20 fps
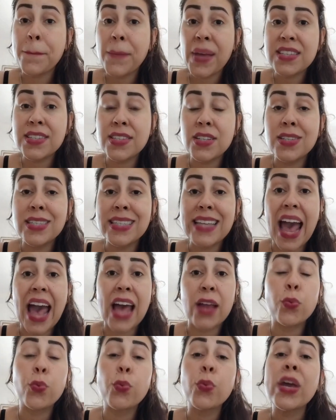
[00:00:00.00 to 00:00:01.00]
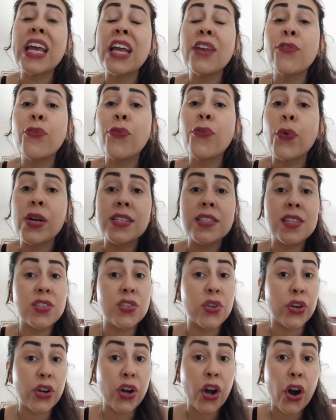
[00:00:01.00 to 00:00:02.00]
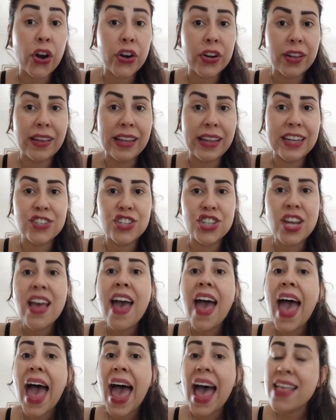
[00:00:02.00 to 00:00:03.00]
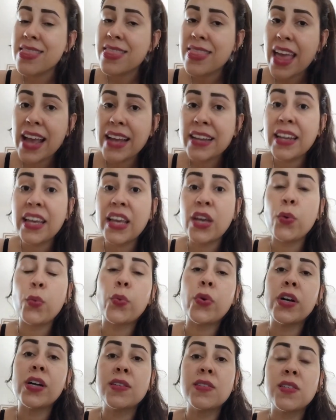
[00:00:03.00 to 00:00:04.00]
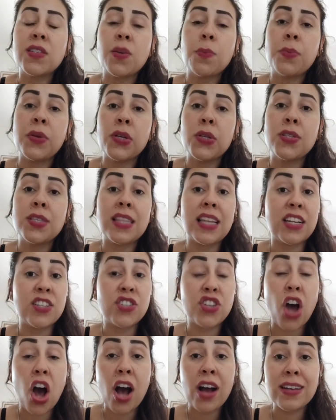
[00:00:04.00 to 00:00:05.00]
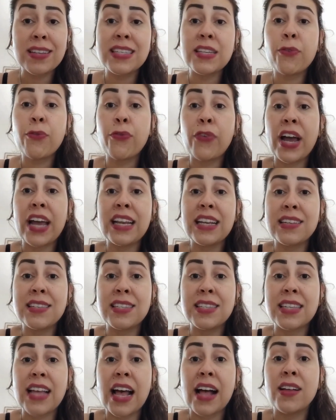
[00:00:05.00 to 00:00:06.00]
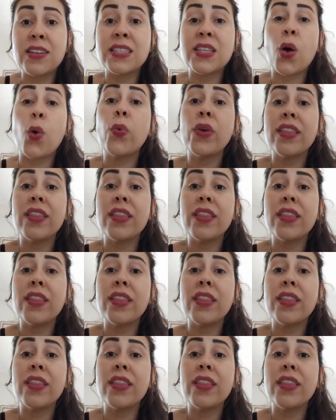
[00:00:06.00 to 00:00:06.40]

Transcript: muscles and reinforces your cartilage. And then it works to boost the toxin fighting cells